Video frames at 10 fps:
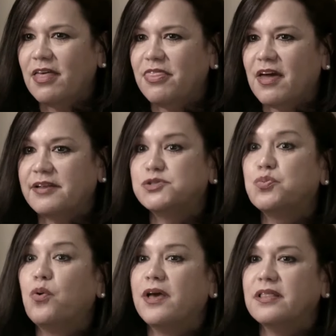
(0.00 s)
that is
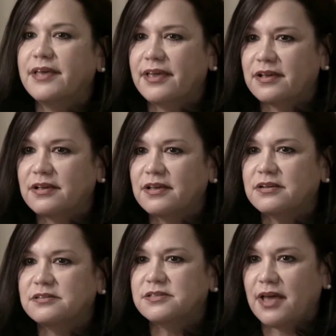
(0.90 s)
willing
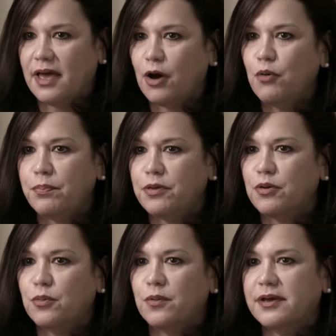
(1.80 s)
to help you